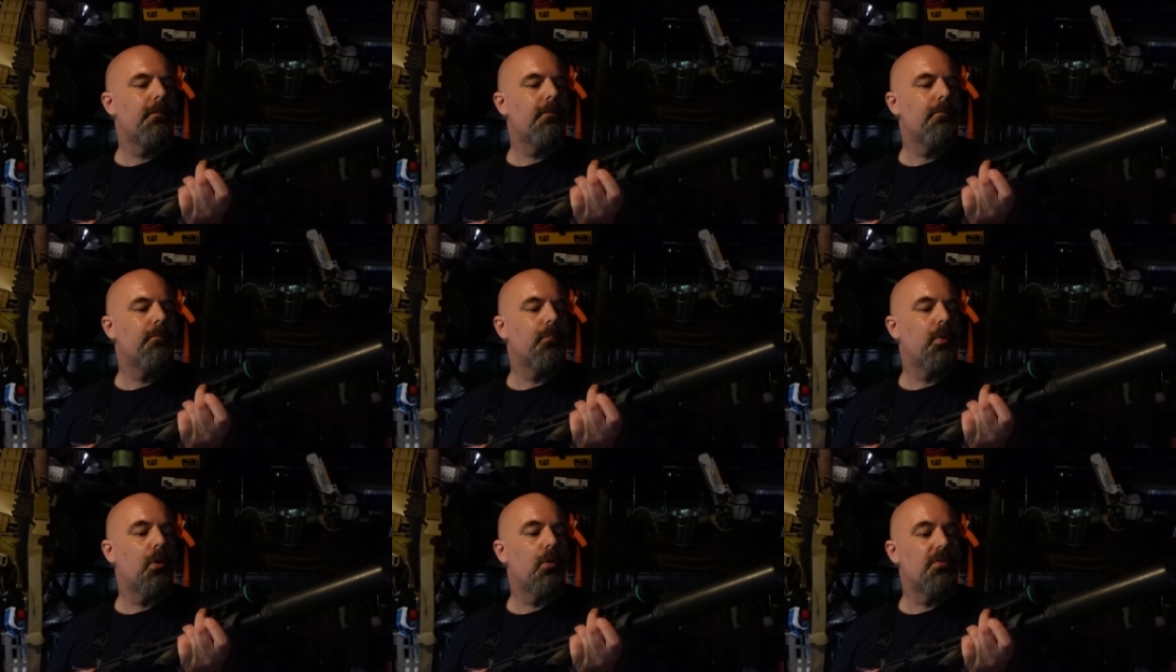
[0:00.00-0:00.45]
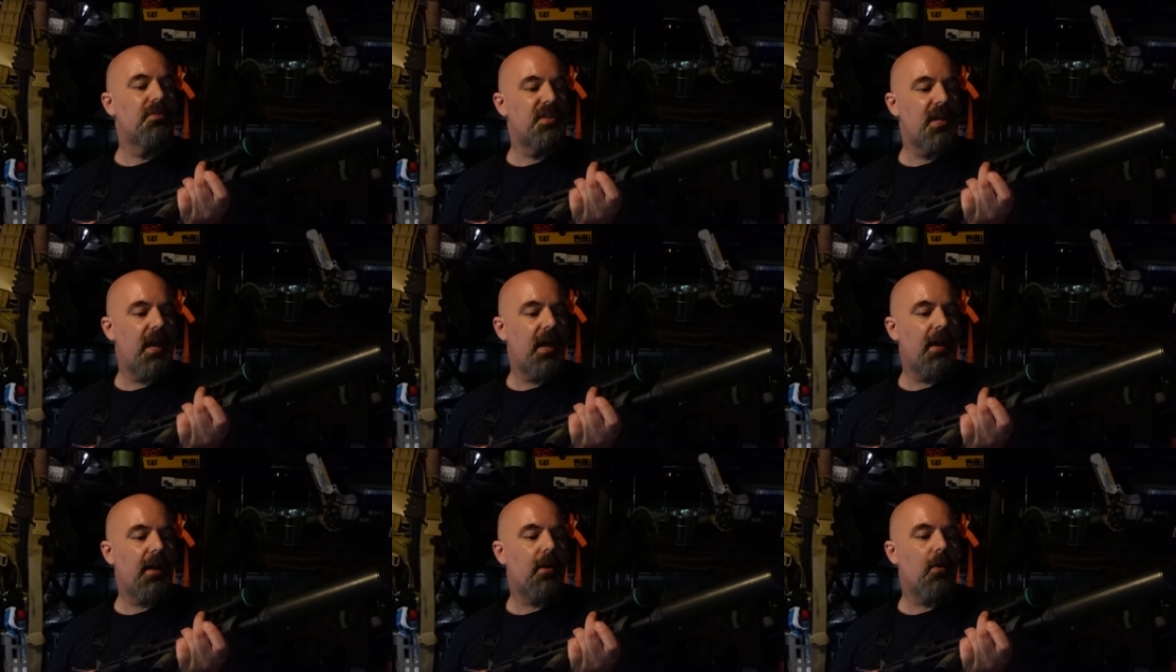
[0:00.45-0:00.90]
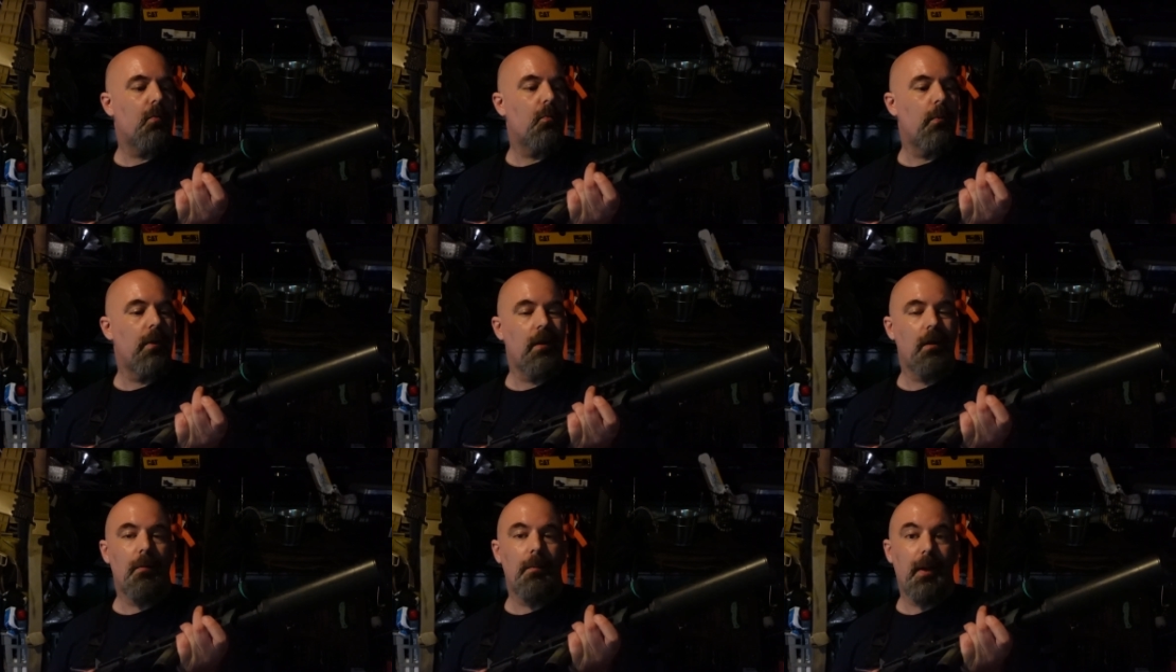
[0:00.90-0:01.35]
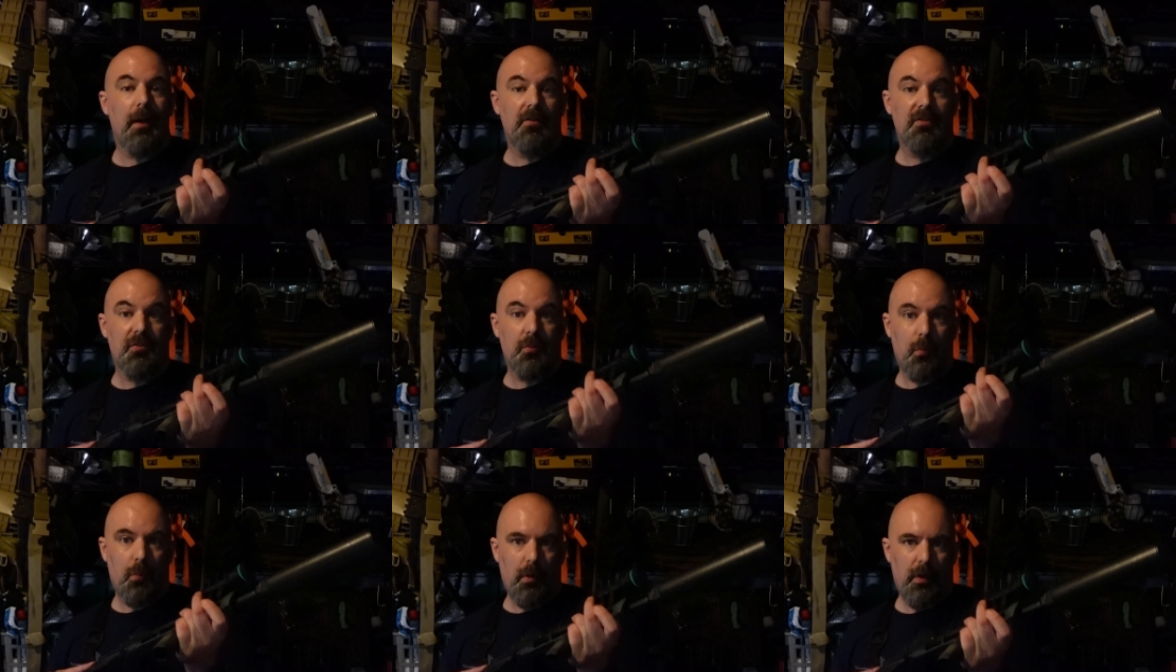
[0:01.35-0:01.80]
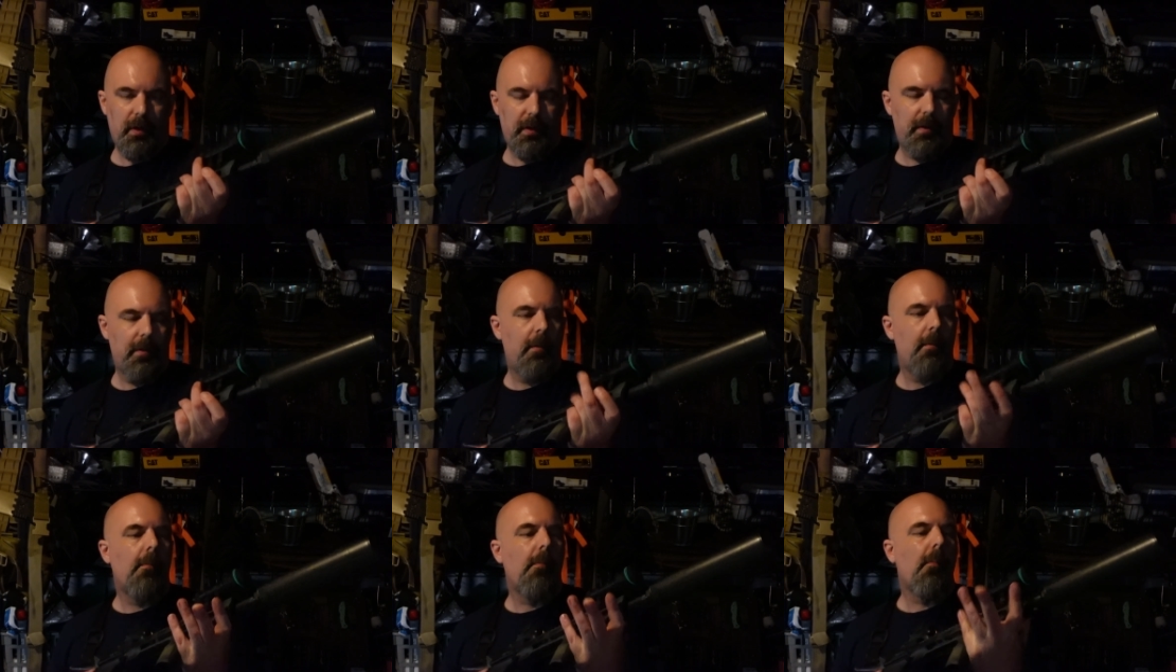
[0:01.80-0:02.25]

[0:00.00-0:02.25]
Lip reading: ProTac rail mount 1